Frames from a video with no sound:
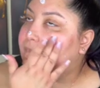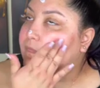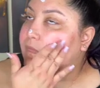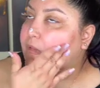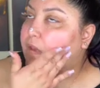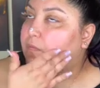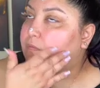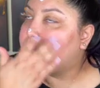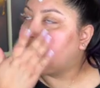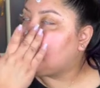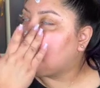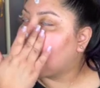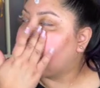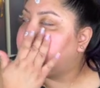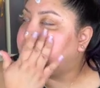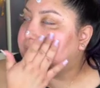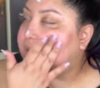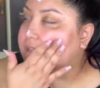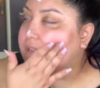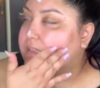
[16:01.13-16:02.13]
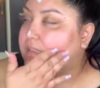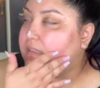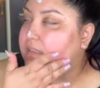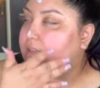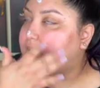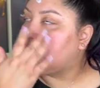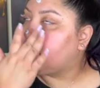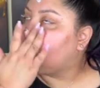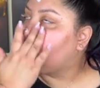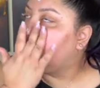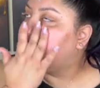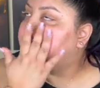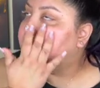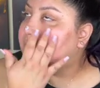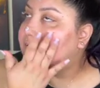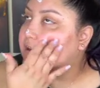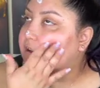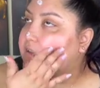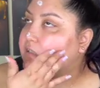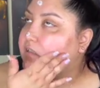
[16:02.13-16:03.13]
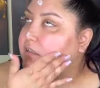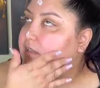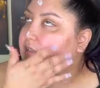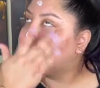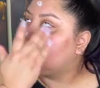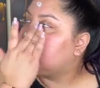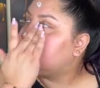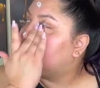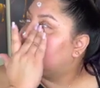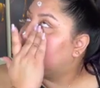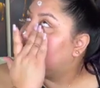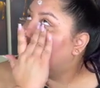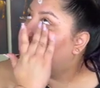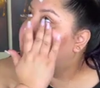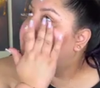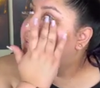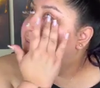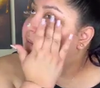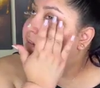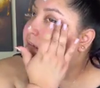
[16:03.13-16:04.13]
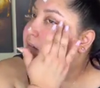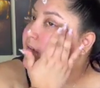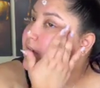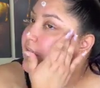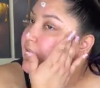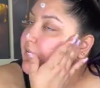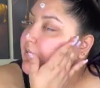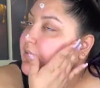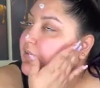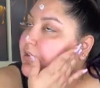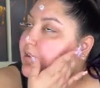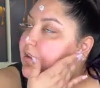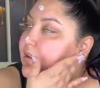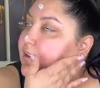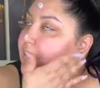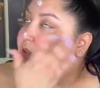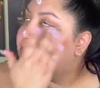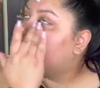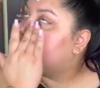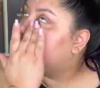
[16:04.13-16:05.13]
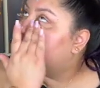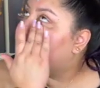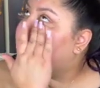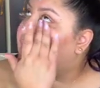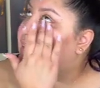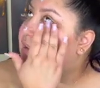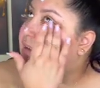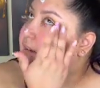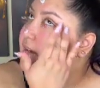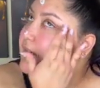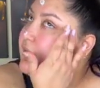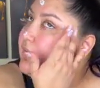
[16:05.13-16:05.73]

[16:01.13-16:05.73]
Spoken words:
And we repeat the same process on the other side.